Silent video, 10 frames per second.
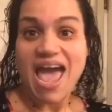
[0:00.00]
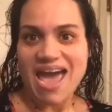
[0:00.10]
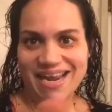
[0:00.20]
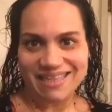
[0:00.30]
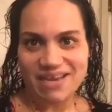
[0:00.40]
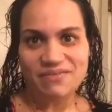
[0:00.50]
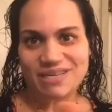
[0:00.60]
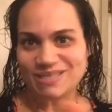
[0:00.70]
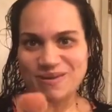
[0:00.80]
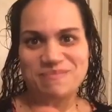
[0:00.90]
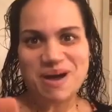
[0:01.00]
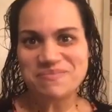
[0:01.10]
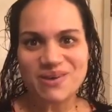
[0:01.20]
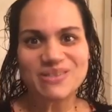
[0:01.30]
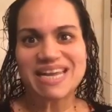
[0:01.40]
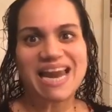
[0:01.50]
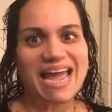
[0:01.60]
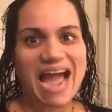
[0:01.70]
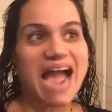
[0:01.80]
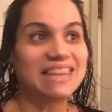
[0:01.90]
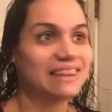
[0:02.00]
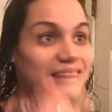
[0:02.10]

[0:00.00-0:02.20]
And I love it because my mom knows that I